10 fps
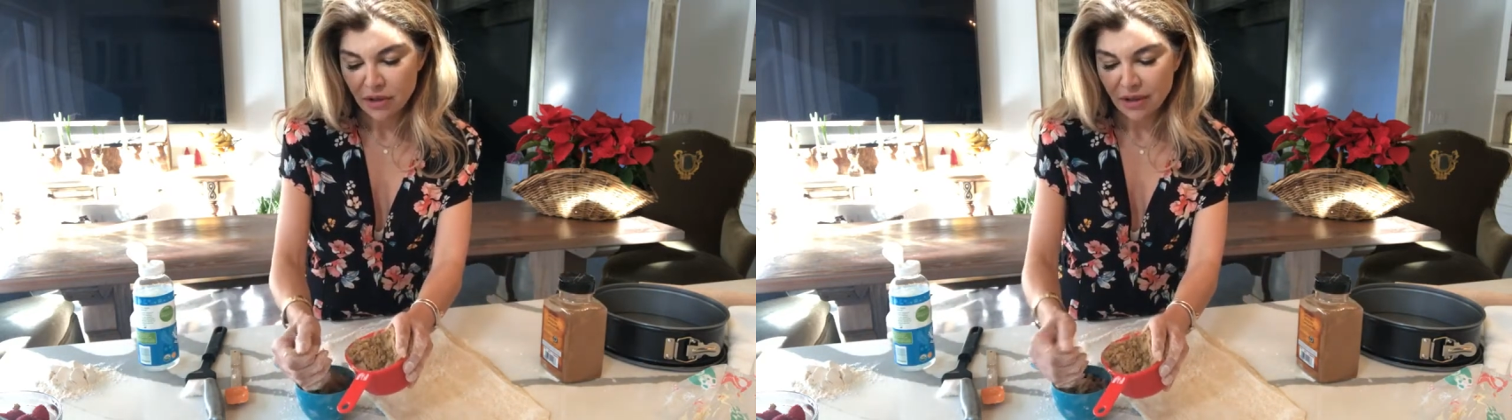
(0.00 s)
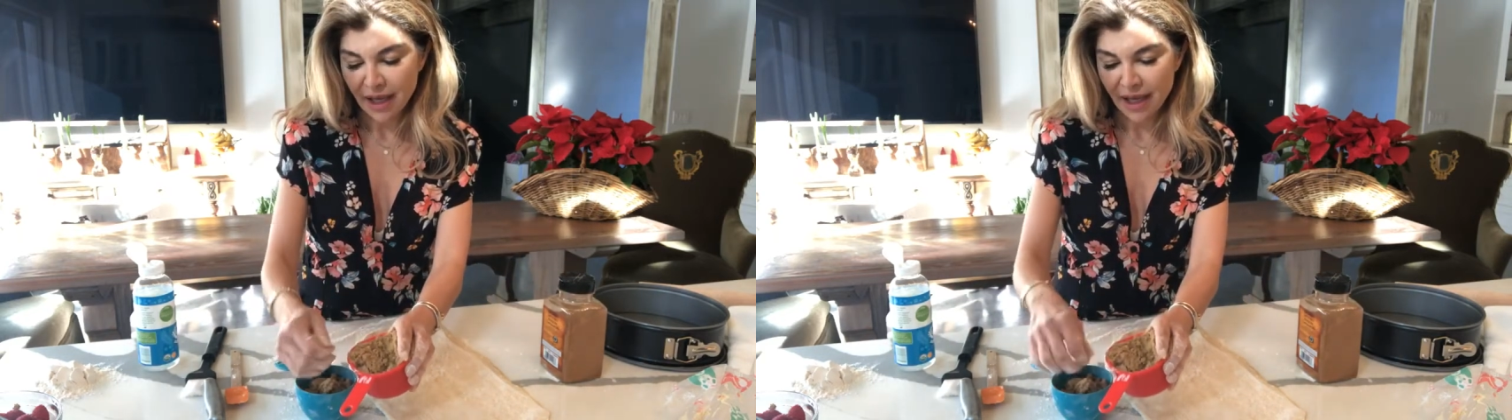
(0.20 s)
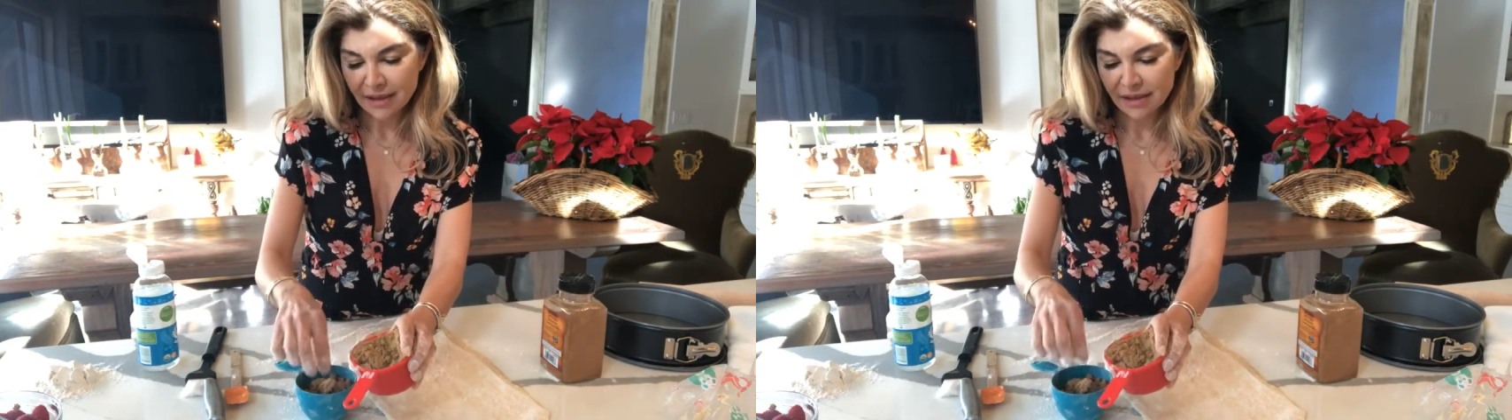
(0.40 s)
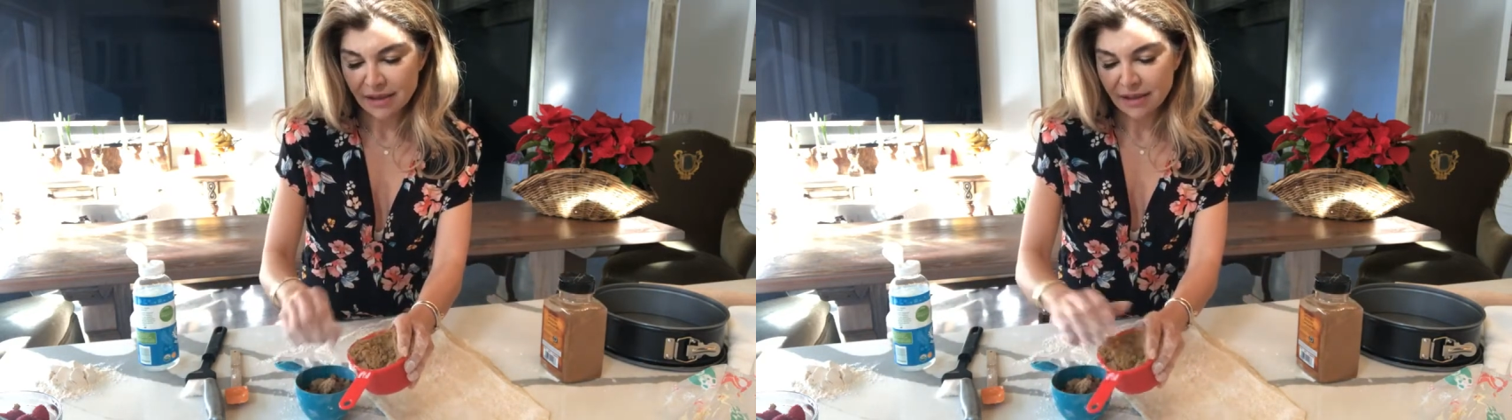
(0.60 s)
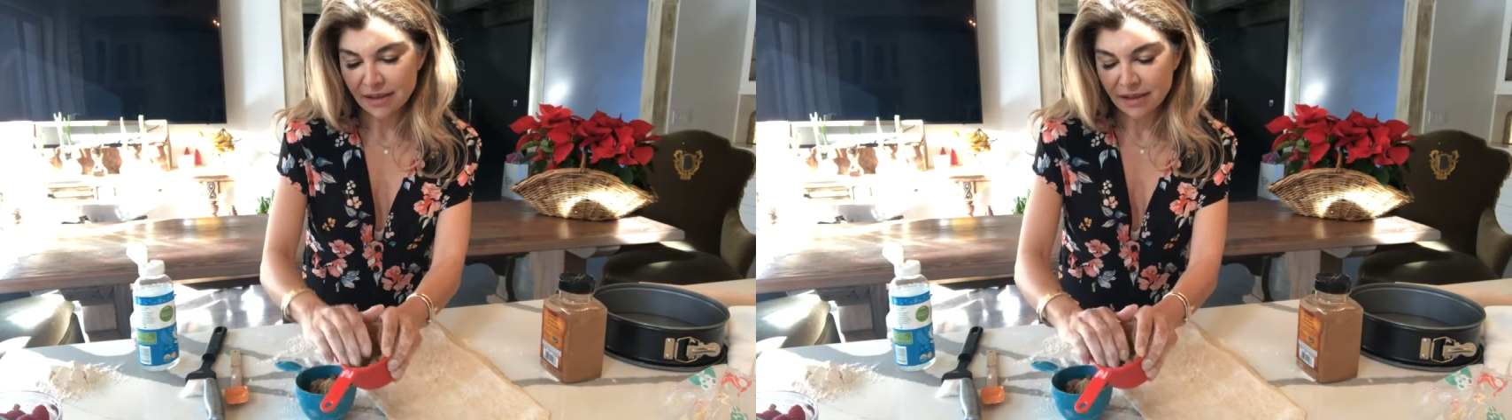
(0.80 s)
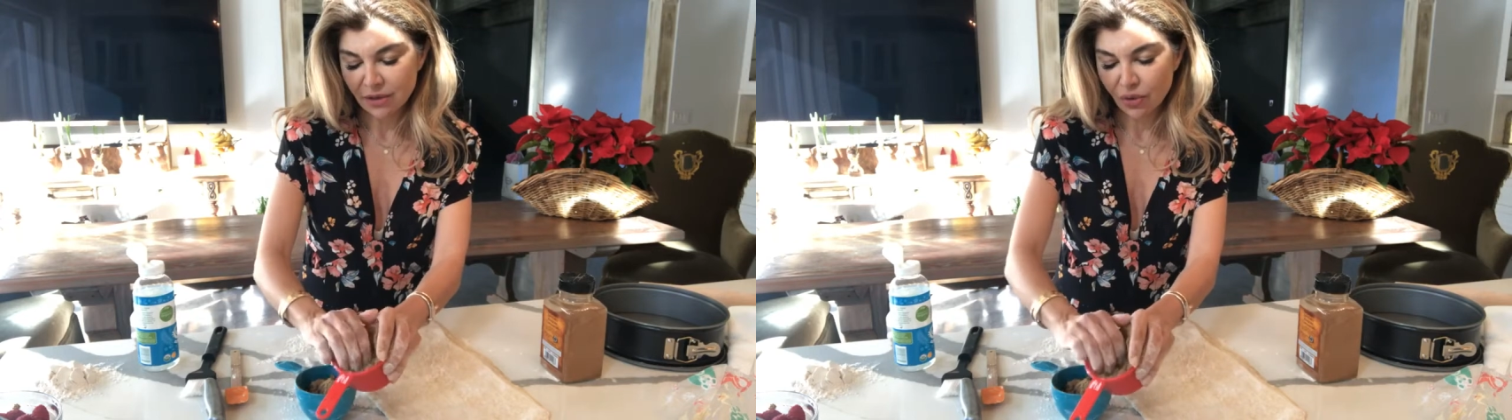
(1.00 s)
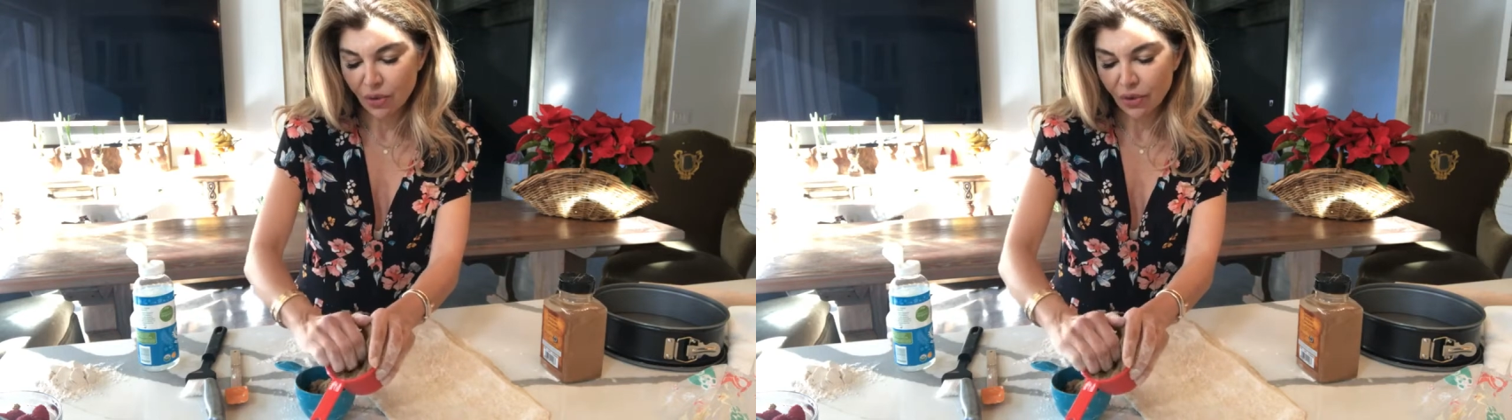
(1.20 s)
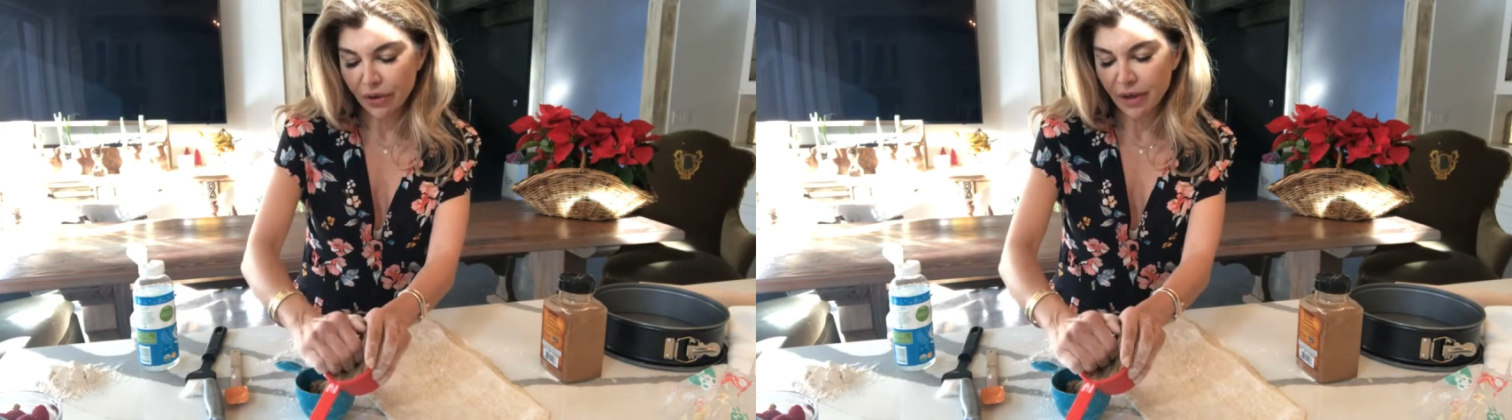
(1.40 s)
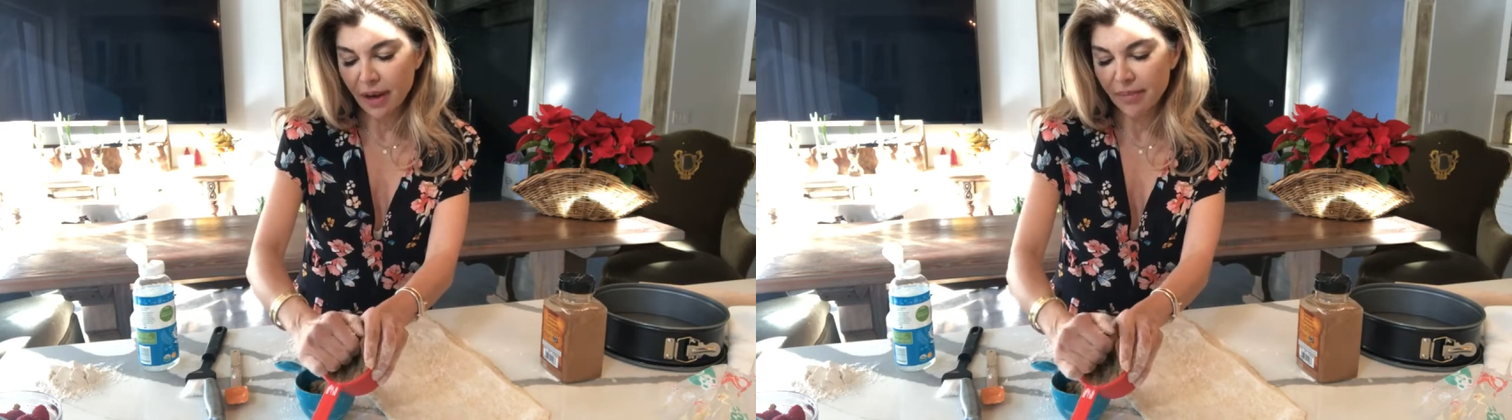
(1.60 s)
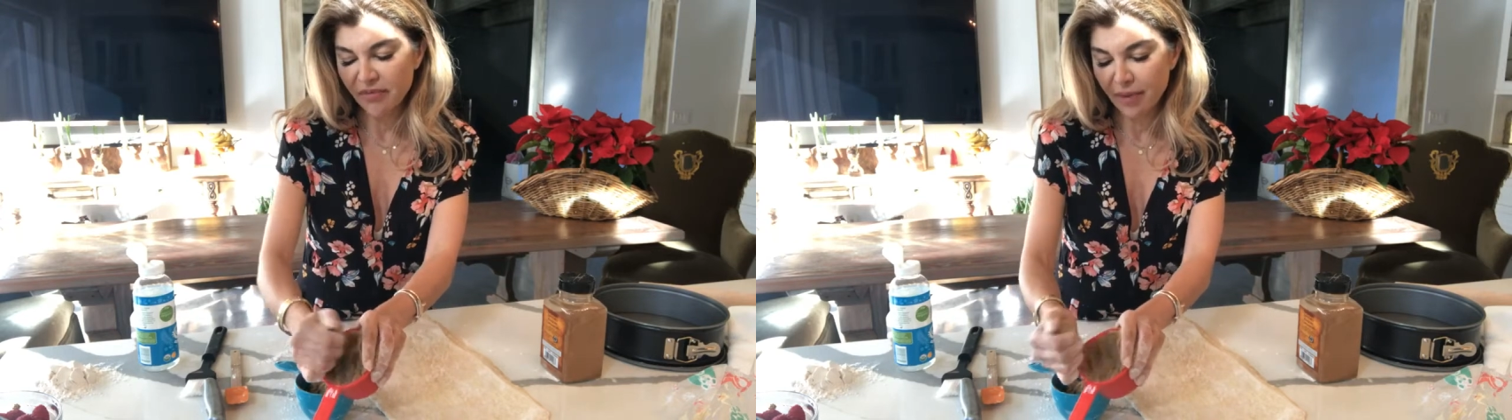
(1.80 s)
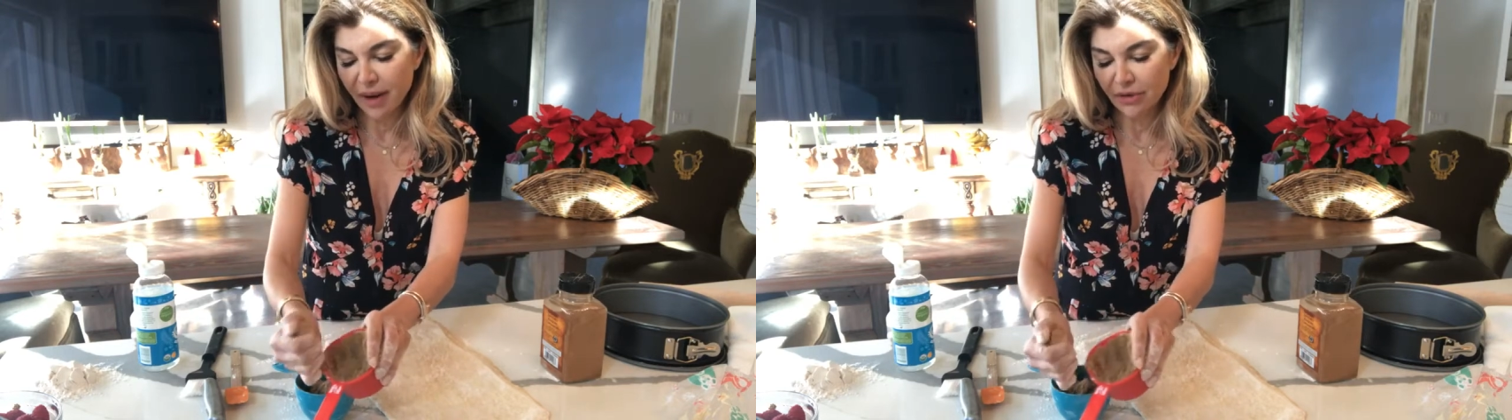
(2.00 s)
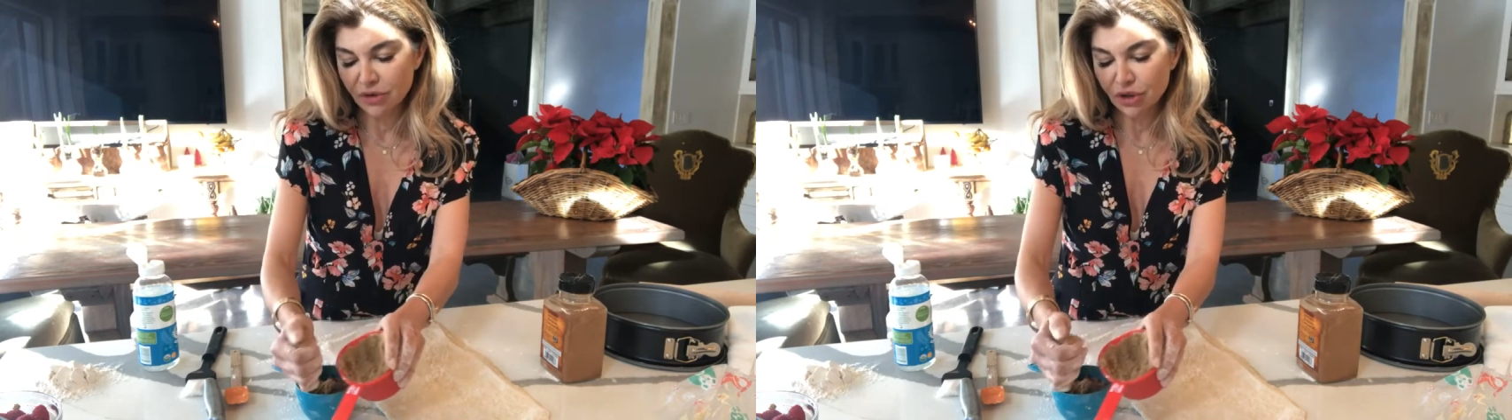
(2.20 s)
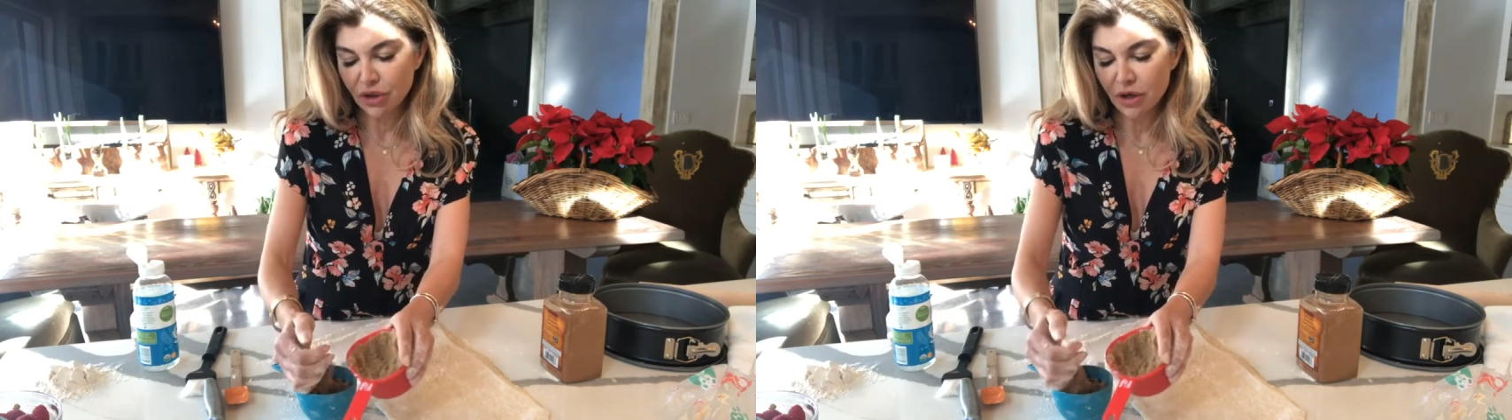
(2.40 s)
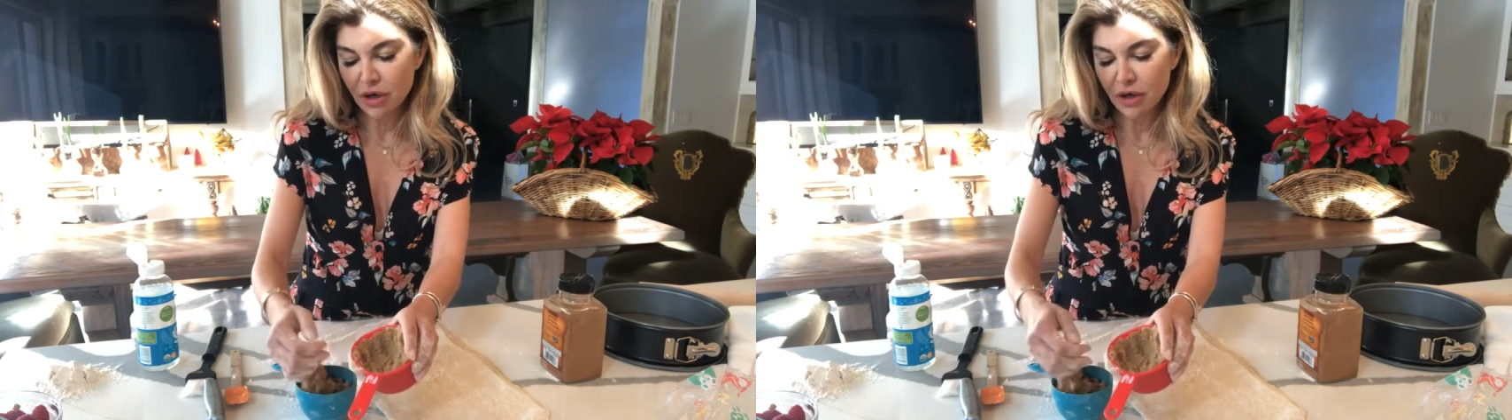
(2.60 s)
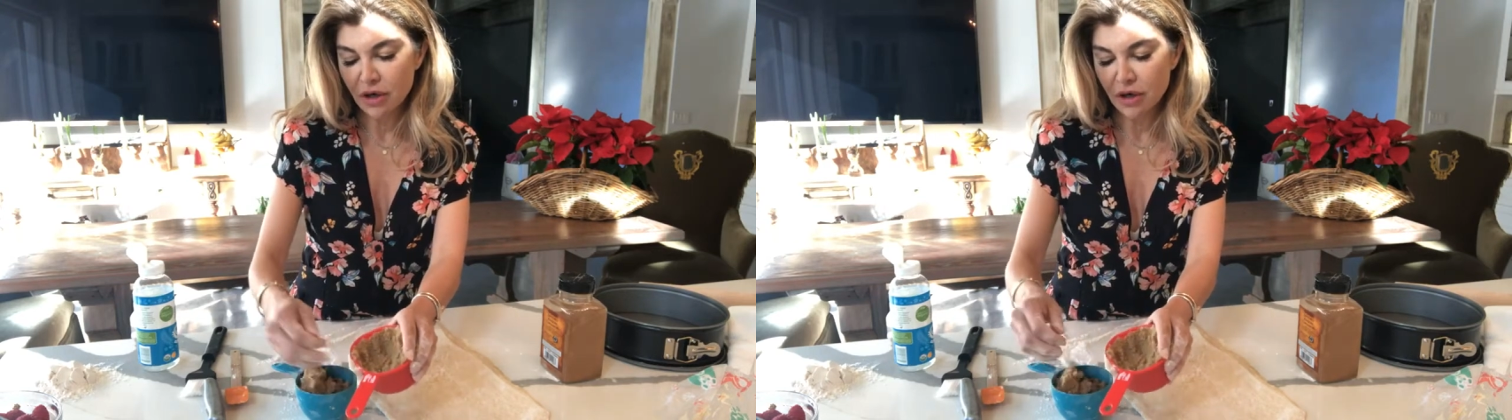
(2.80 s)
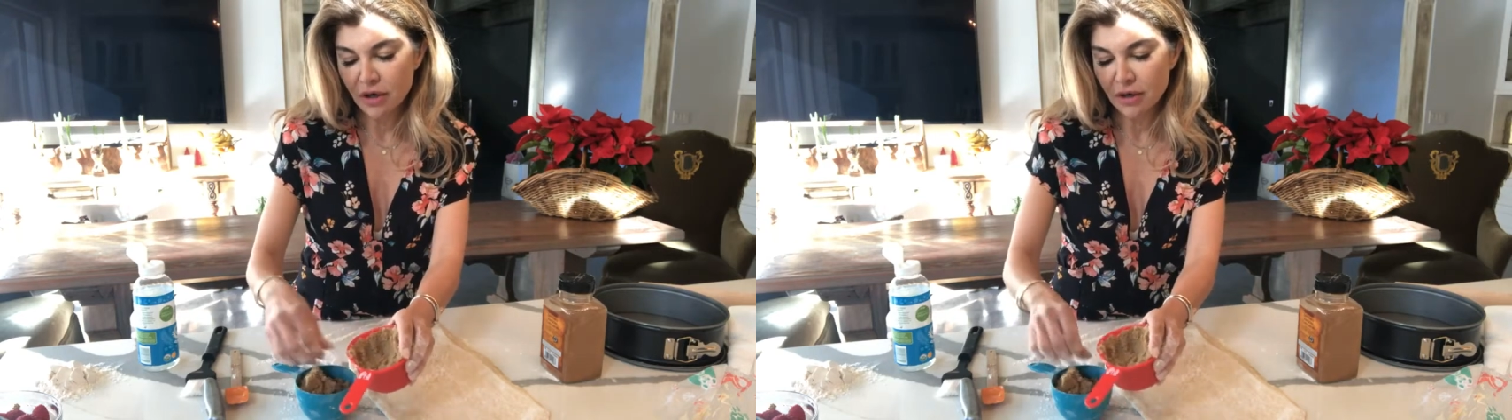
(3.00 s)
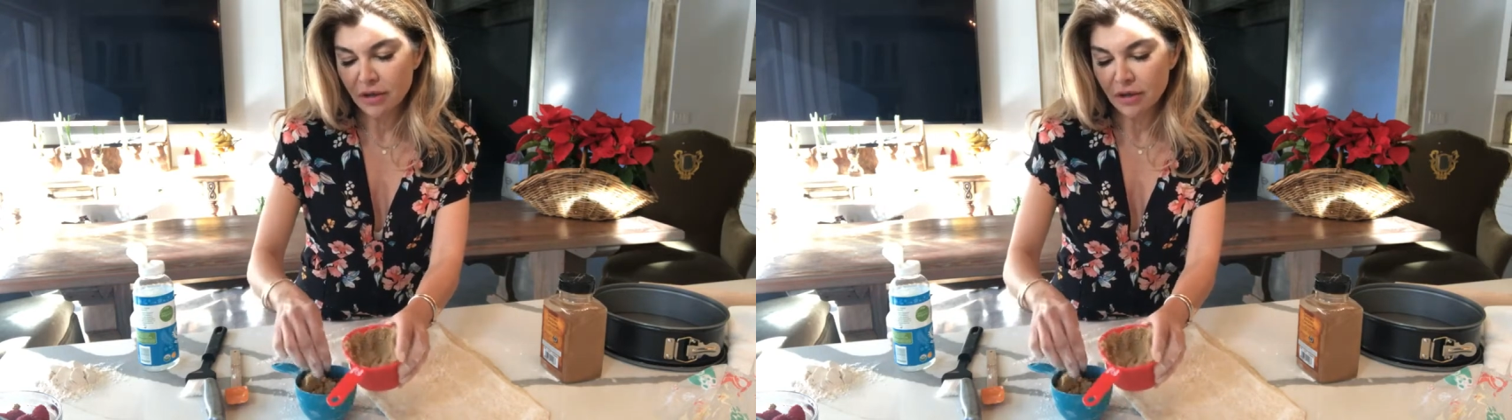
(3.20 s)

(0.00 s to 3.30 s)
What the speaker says: That's 1/4 cup of brown sugar.